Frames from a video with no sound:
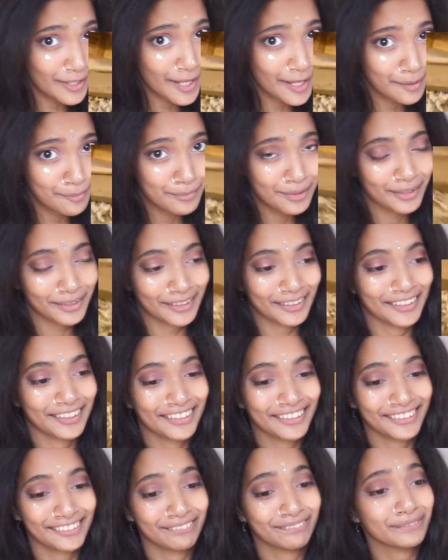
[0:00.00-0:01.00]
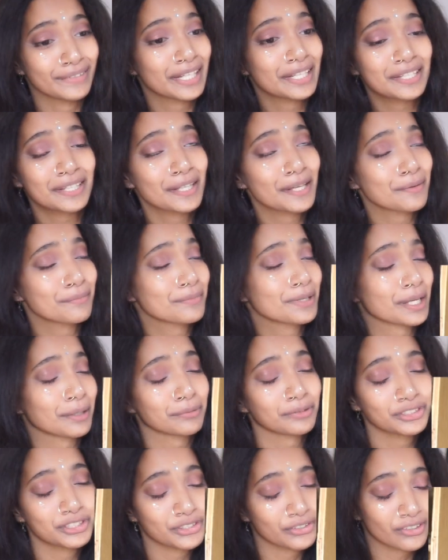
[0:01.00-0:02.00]
them, make them be
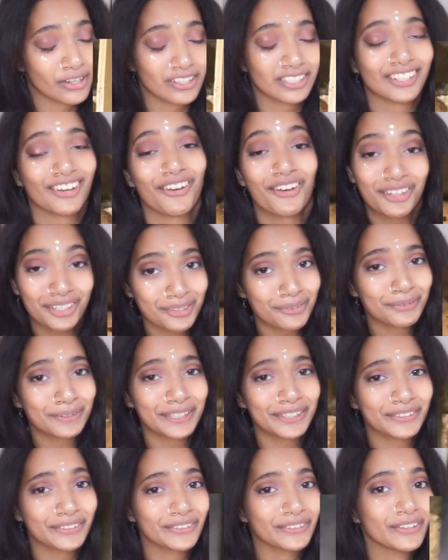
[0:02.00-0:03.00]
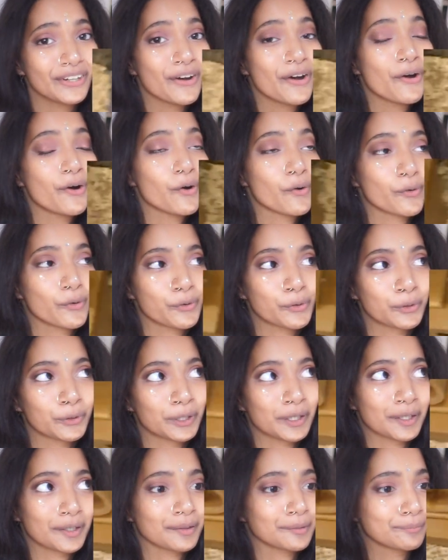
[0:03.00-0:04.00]
able to run on the wheel
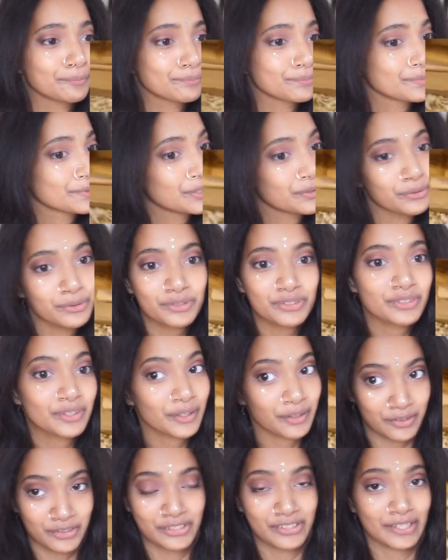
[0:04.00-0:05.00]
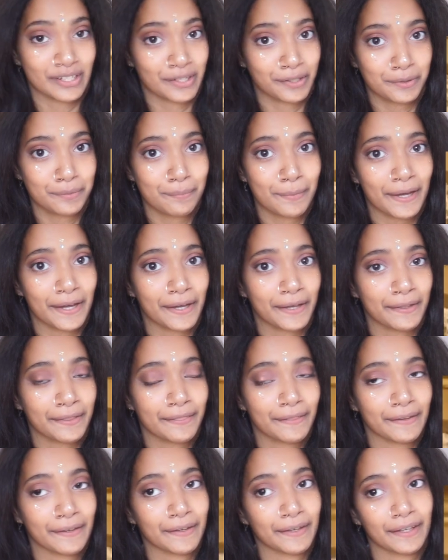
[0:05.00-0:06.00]
or use their sand
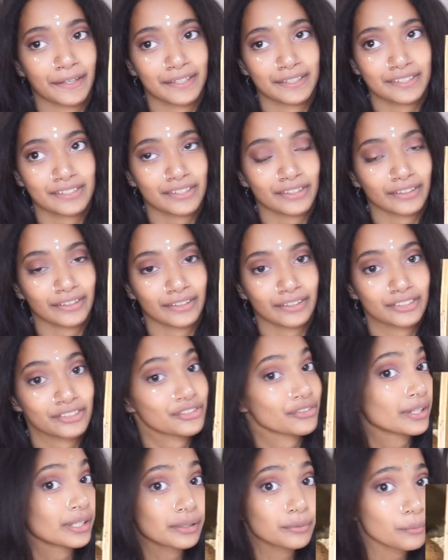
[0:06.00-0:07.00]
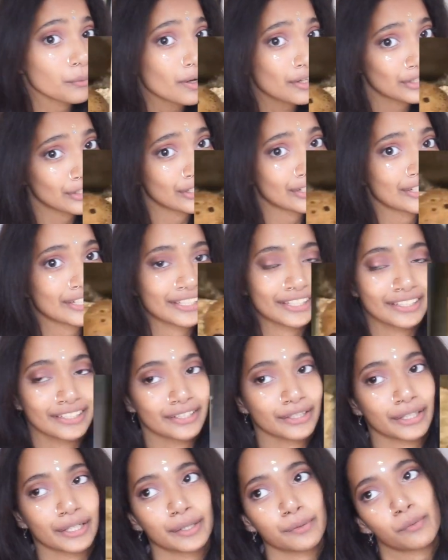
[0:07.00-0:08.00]
bath and drink water in
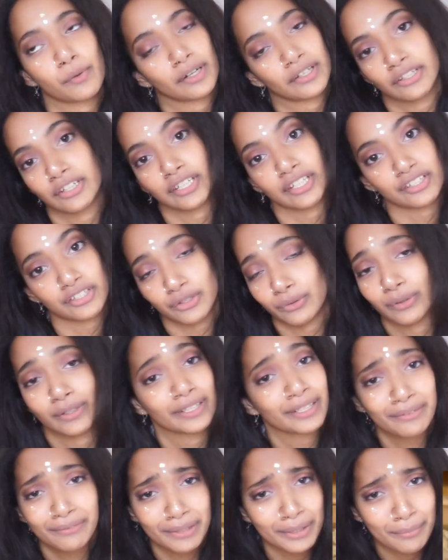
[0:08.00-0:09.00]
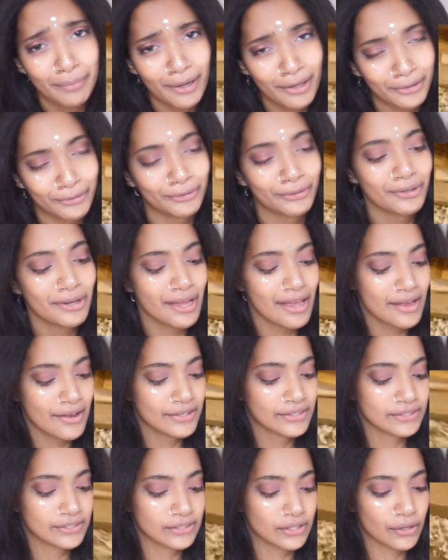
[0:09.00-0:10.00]
a water dish or even a bottle.
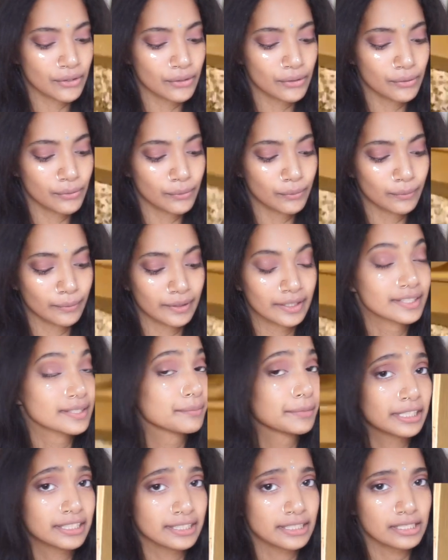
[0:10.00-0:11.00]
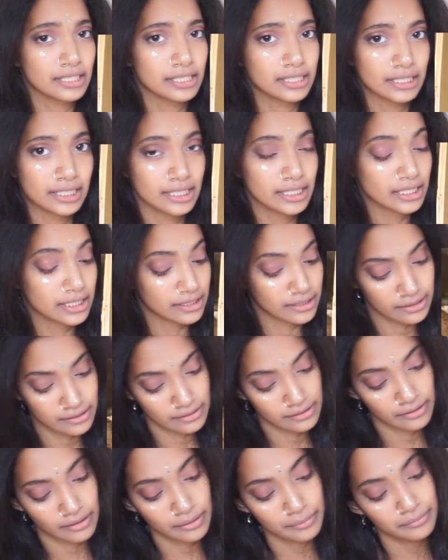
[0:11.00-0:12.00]
So it's amazing to see this
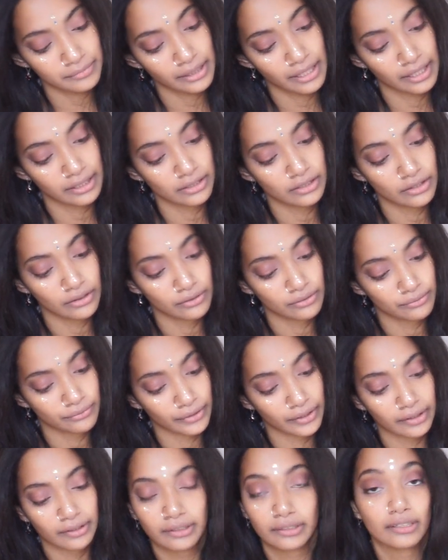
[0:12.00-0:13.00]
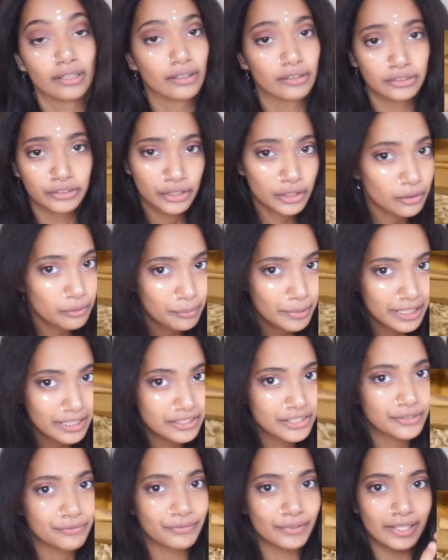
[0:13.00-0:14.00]
system kind of a little
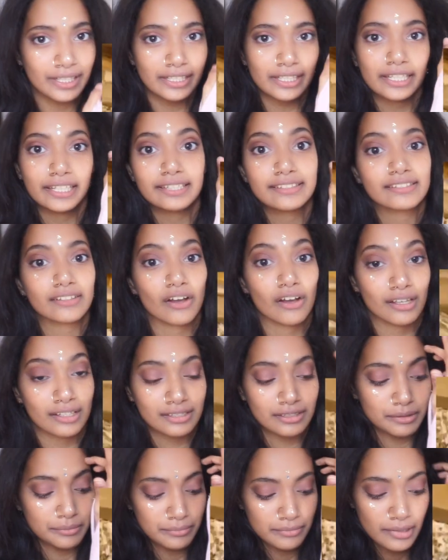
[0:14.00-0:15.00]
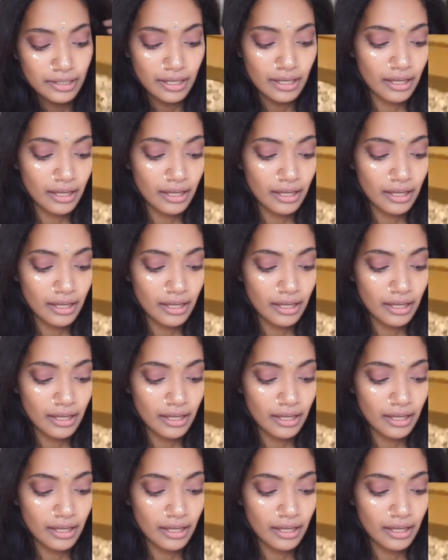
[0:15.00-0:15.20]
bit different. It's awesome.